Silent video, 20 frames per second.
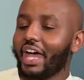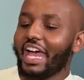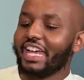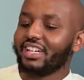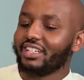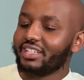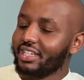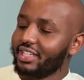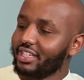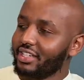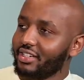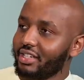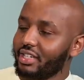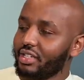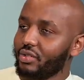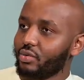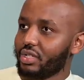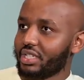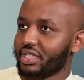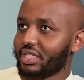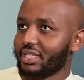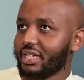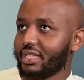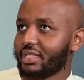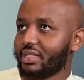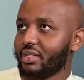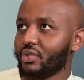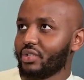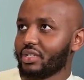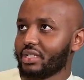i really really wish
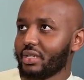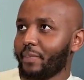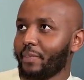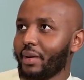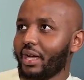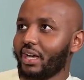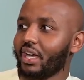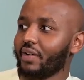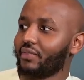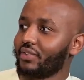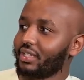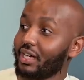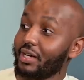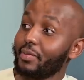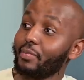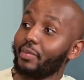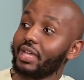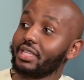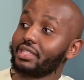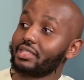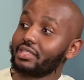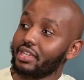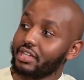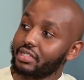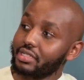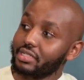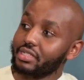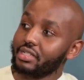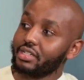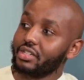that there was a pan-african
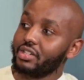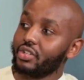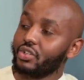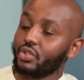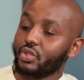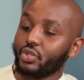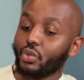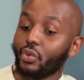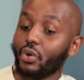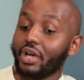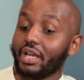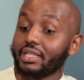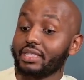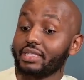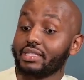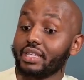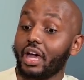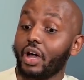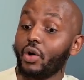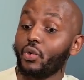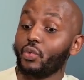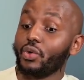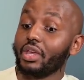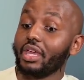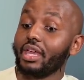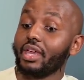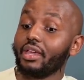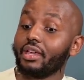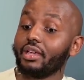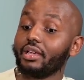mindset towards yeah. how
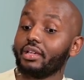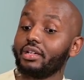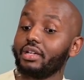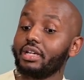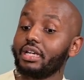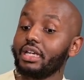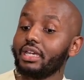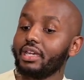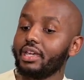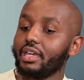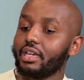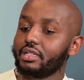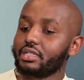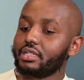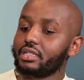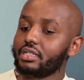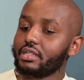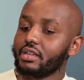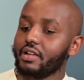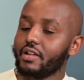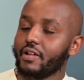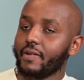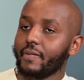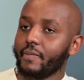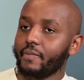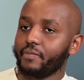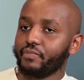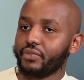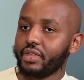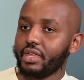we create
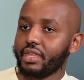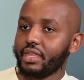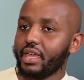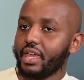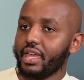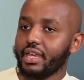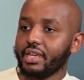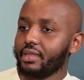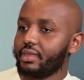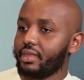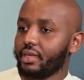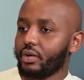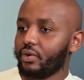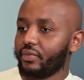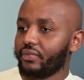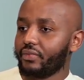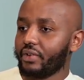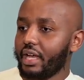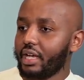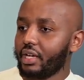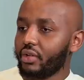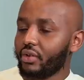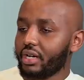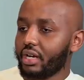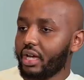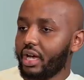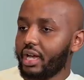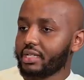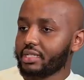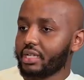anything of value
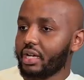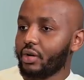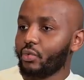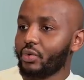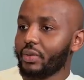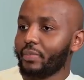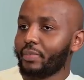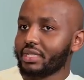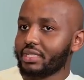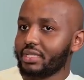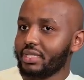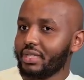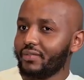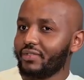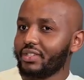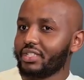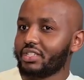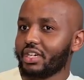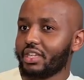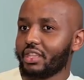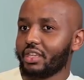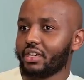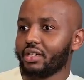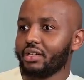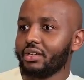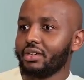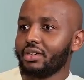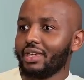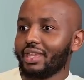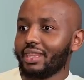and as how we perceive each other
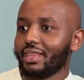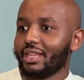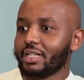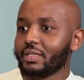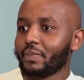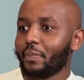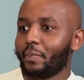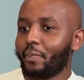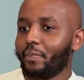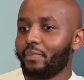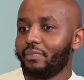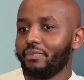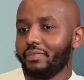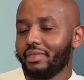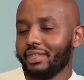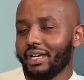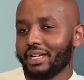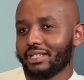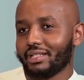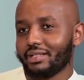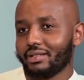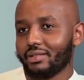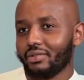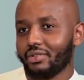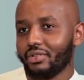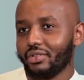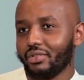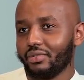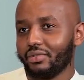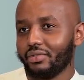mm. that that's
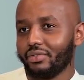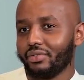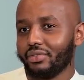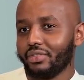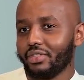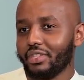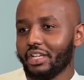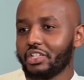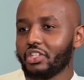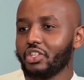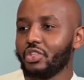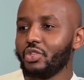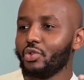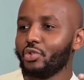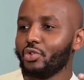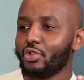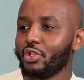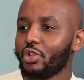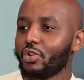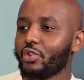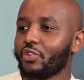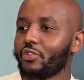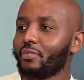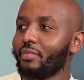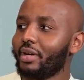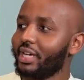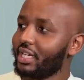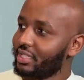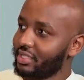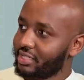that union of
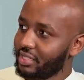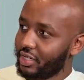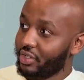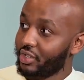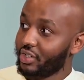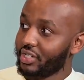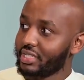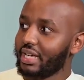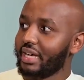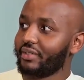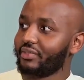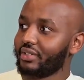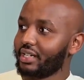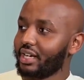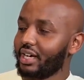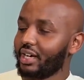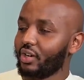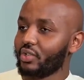minds across africa